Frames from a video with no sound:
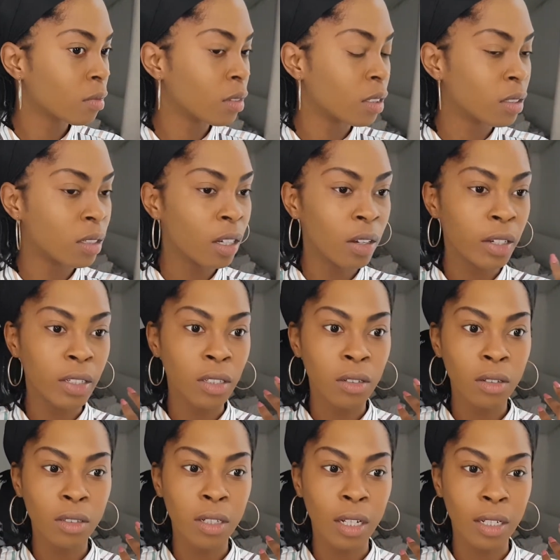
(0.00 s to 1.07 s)
I don't know. It just
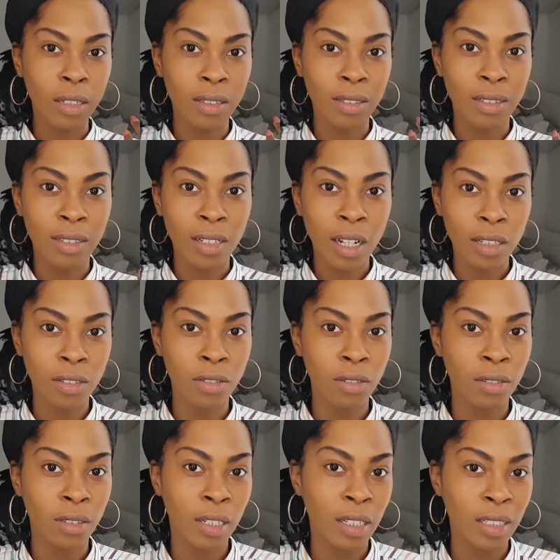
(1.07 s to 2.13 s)
looks like
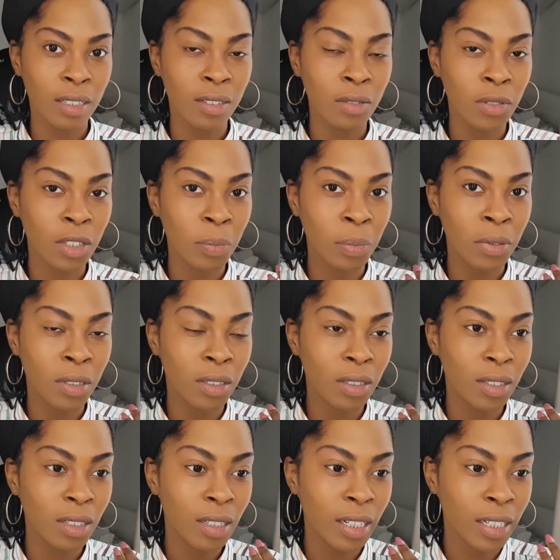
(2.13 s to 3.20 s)
natural. Like you just put.
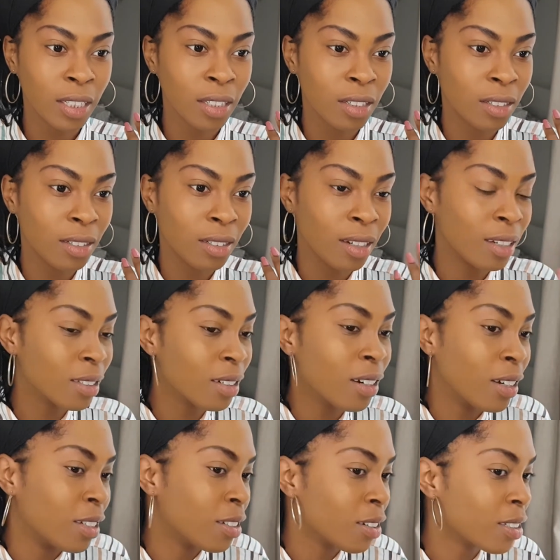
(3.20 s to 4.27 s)
It just. I don't know.
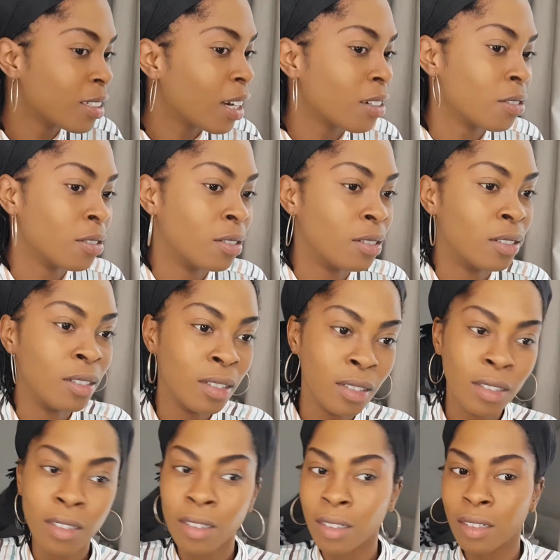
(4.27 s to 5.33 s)
It just looks natural.
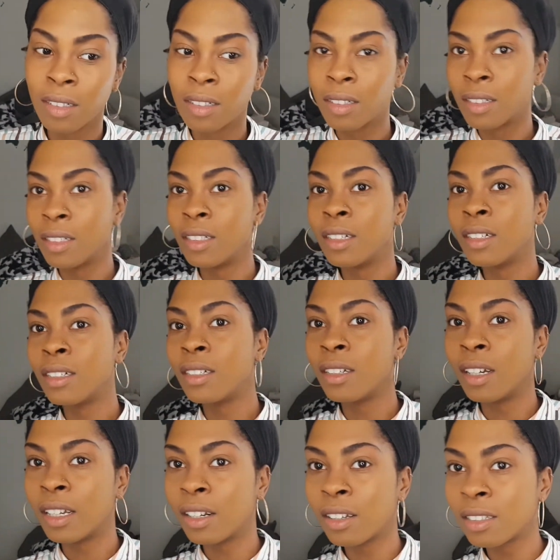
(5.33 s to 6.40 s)
You know,
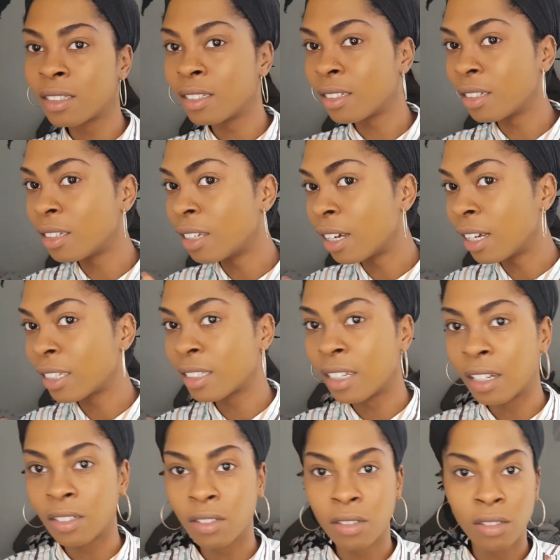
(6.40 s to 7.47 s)
like it looks nice,
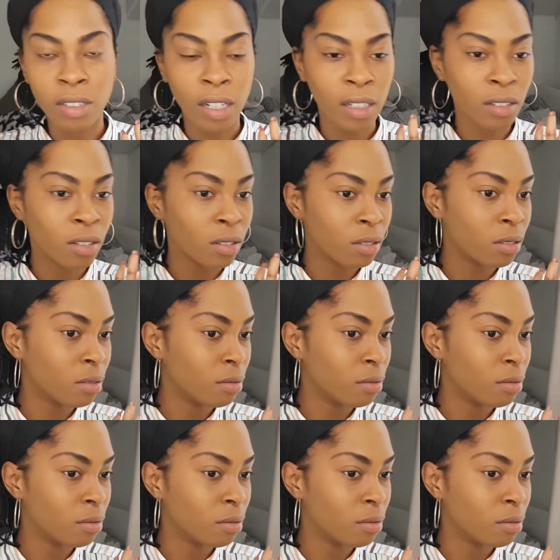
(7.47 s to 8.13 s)
natural, like not